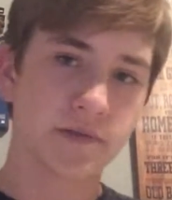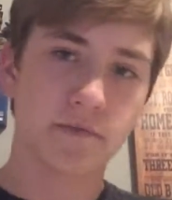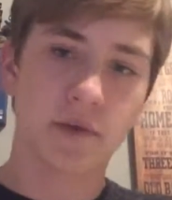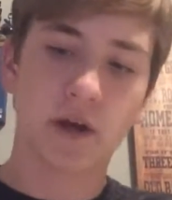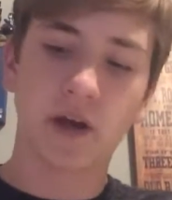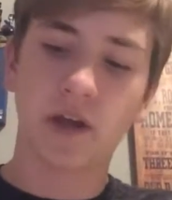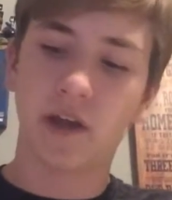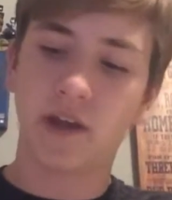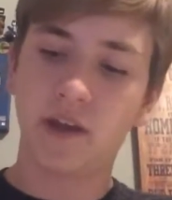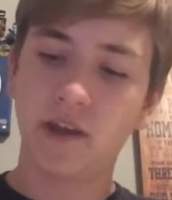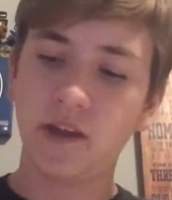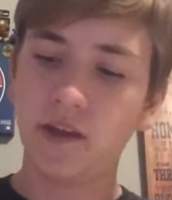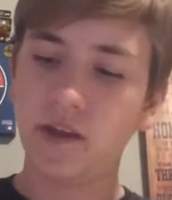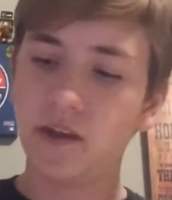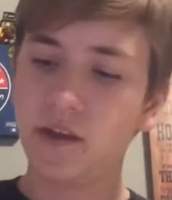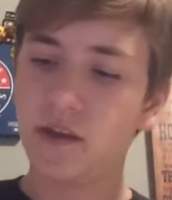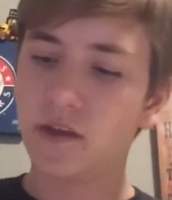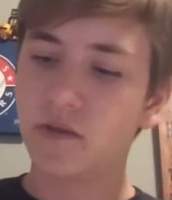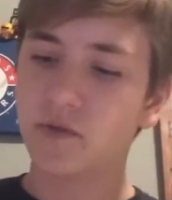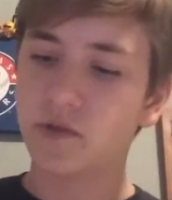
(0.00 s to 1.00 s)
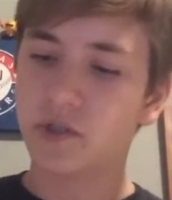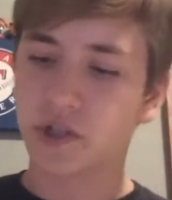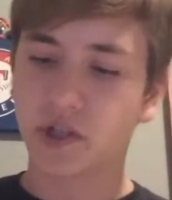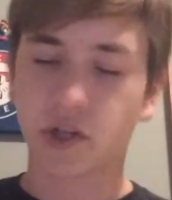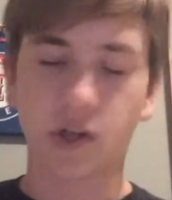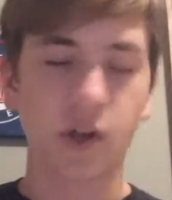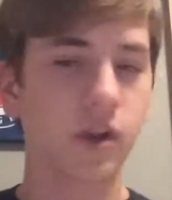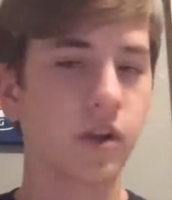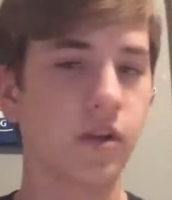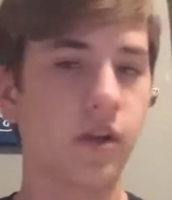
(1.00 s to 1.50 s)
but he was
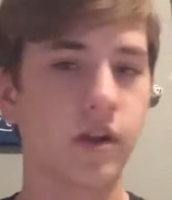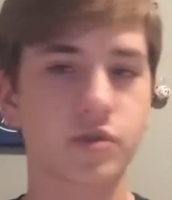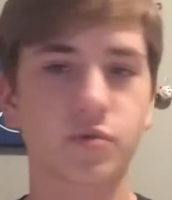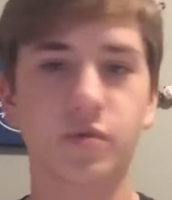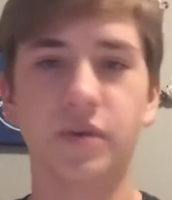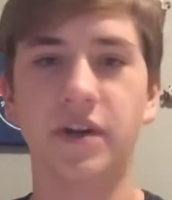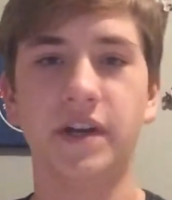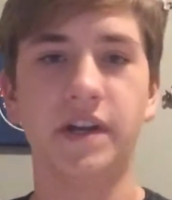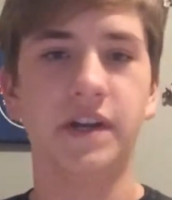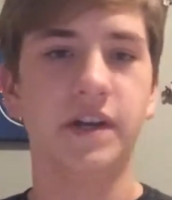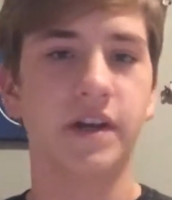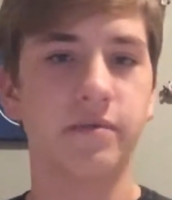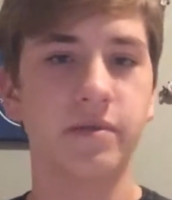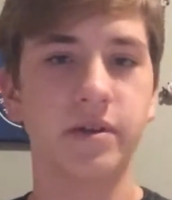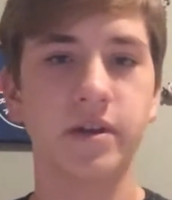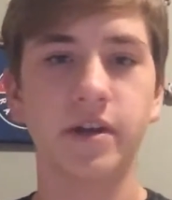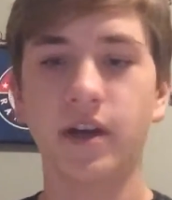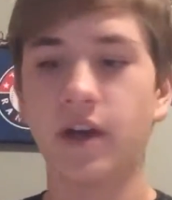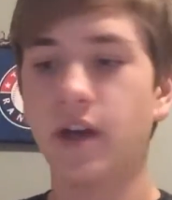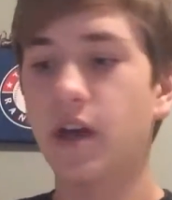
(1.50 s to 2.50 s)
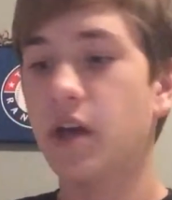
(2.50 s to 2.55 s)
just clutch when he needed to be.